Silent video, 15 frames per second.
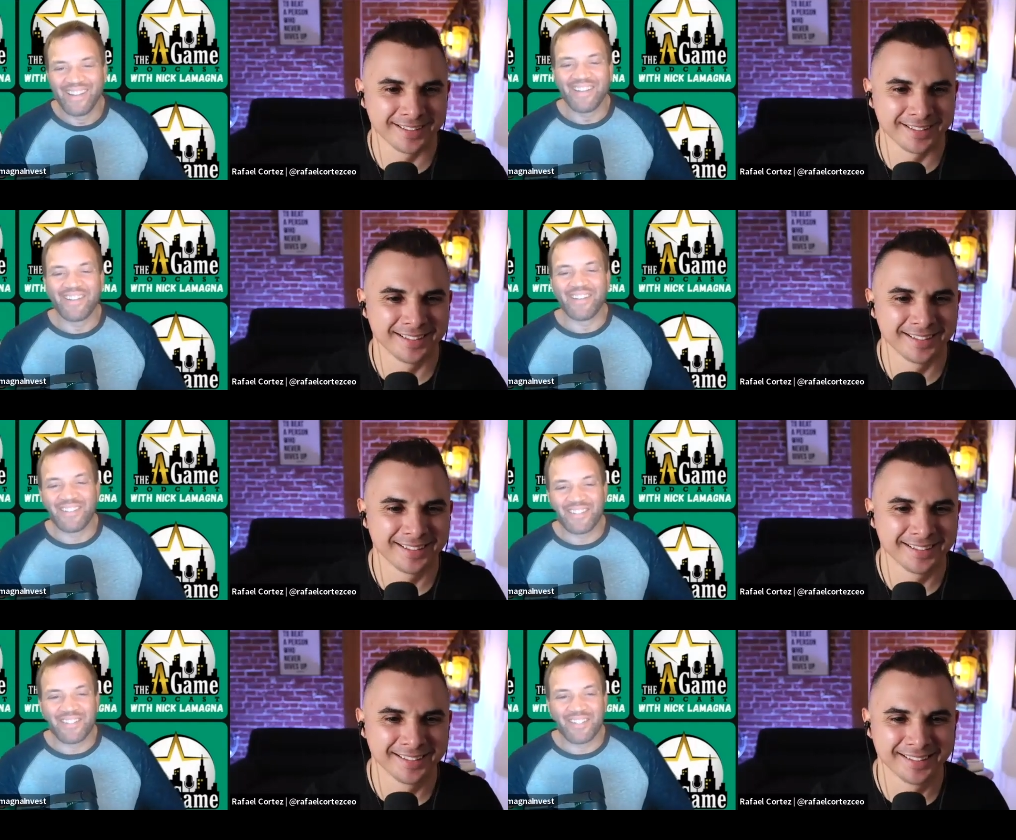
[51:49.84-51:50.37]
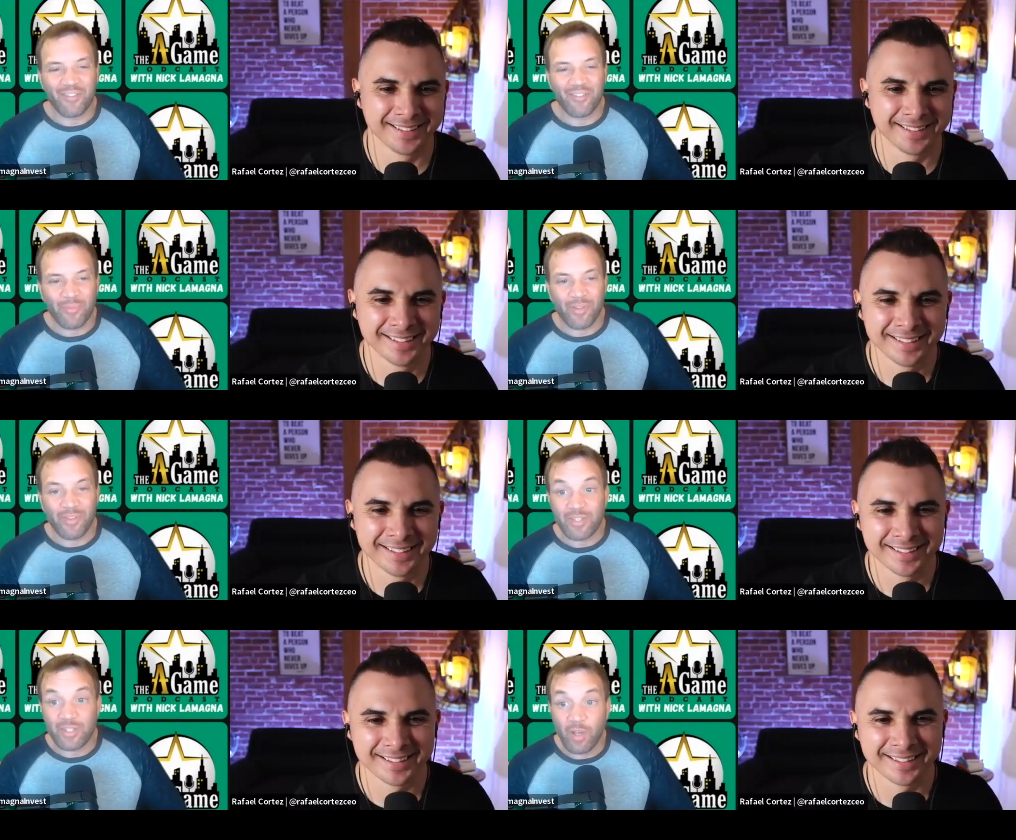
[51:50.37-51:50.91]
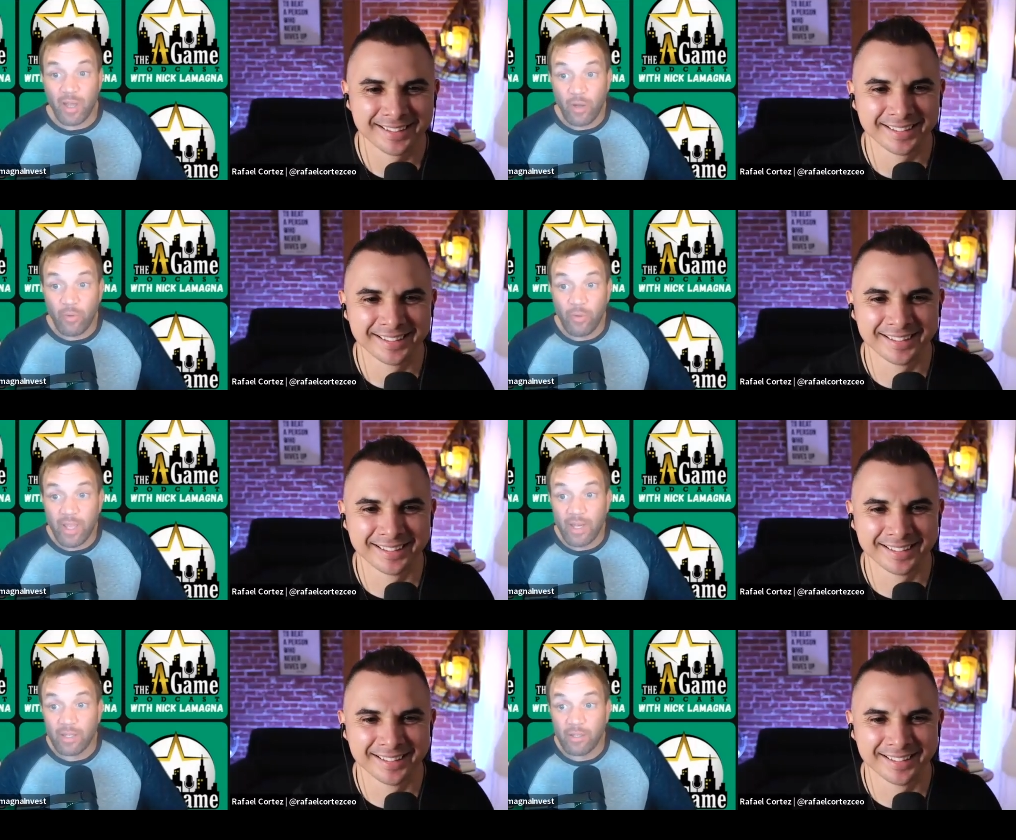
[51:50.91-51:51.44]
Speaker 1: Good stuff, brother. So I know we're
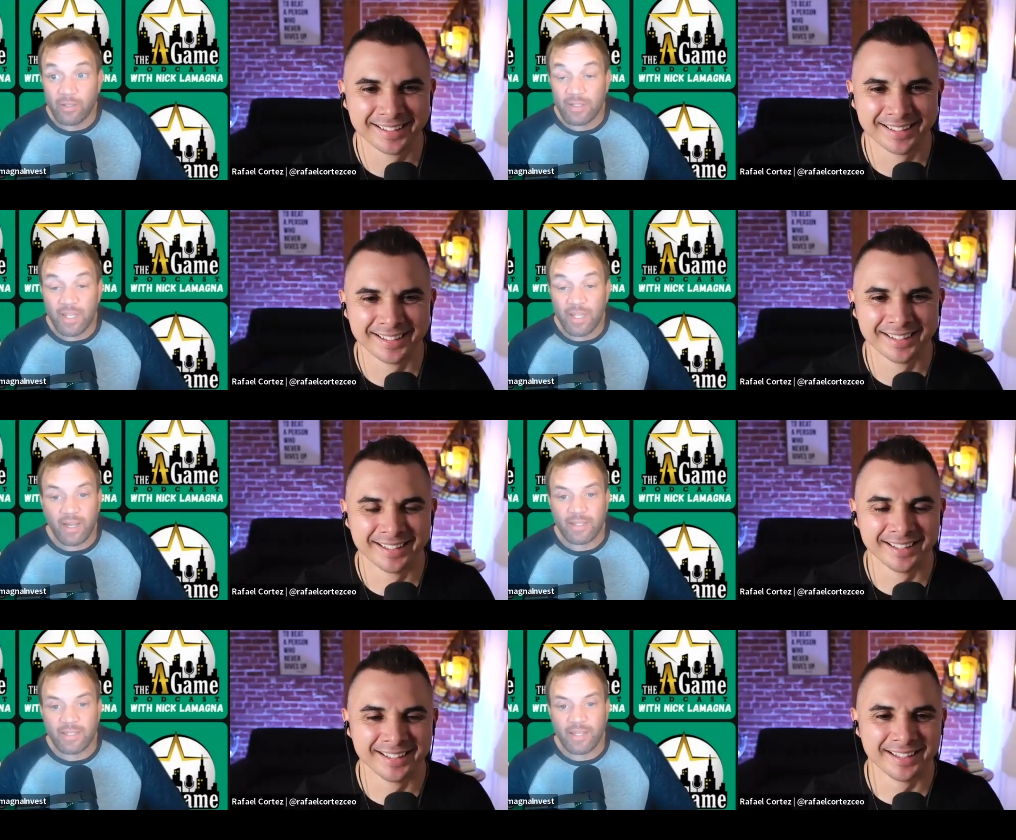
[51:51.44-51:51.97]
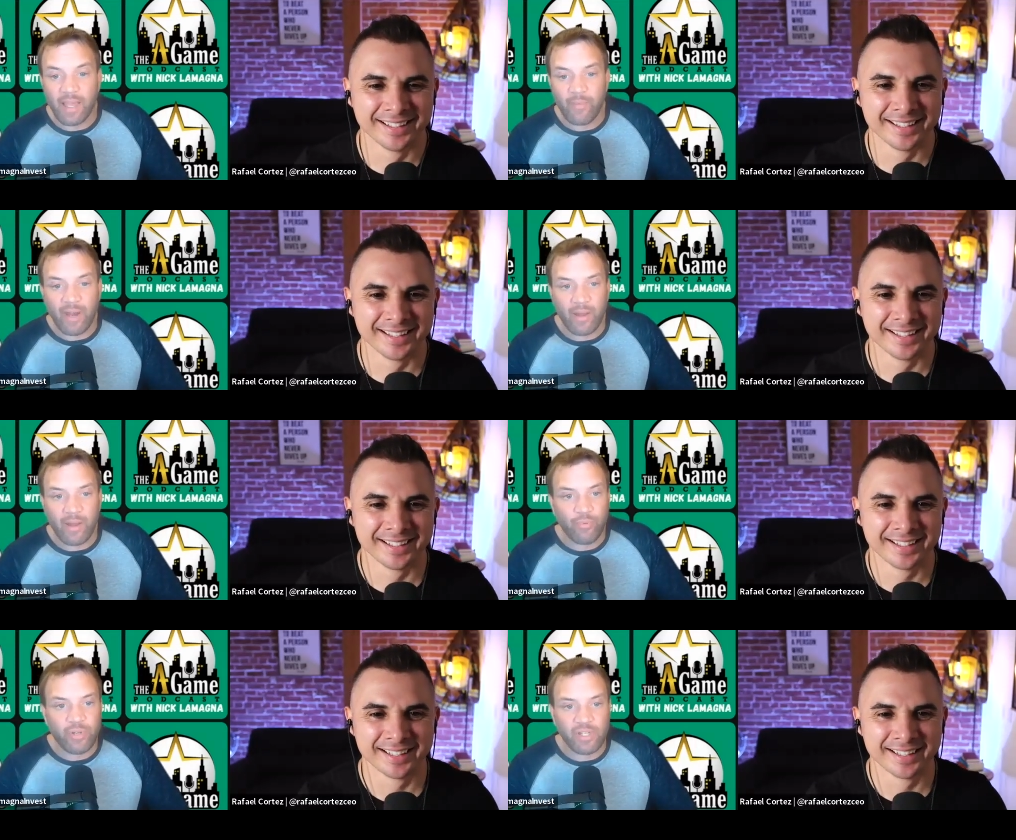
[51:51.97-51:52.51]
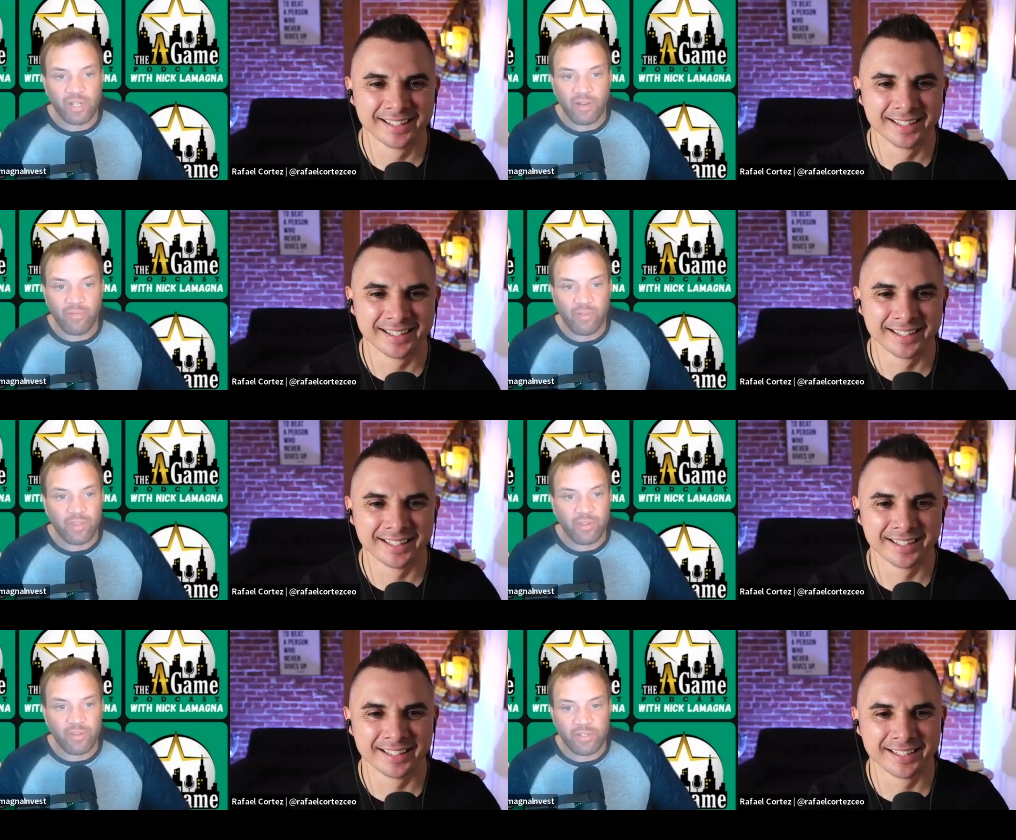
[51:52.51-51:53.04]
getting a little tight on time, and I appreciate
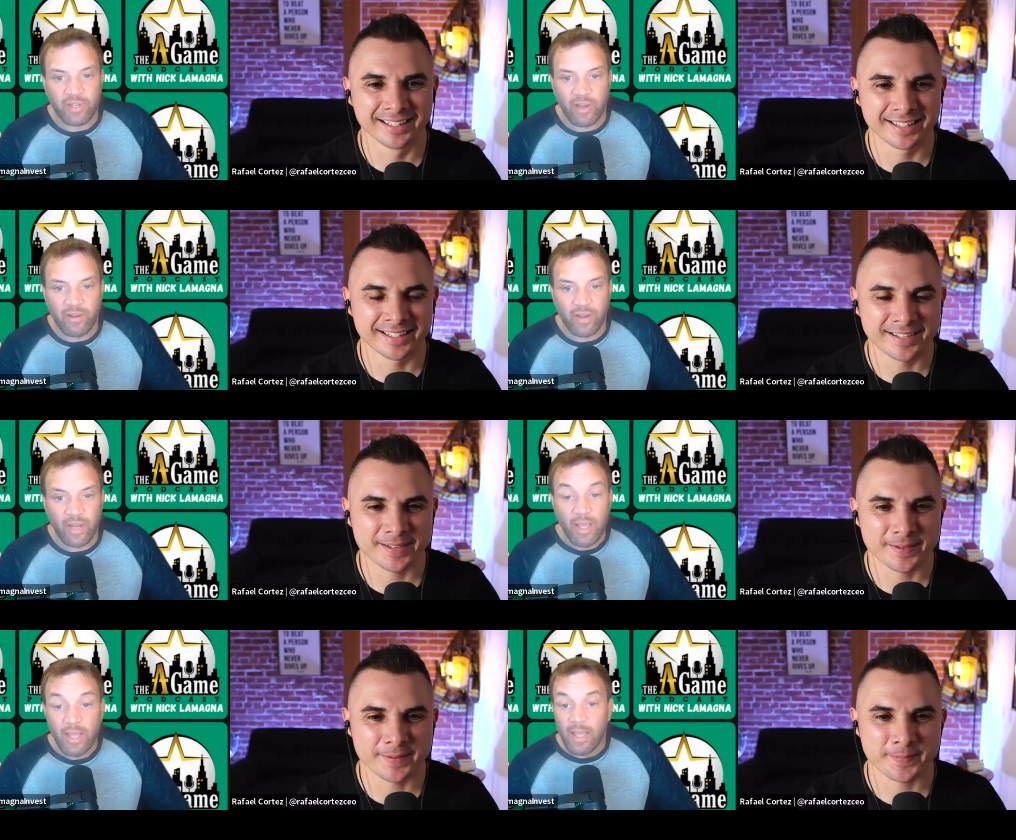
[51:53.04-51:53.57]
everything you're sharing.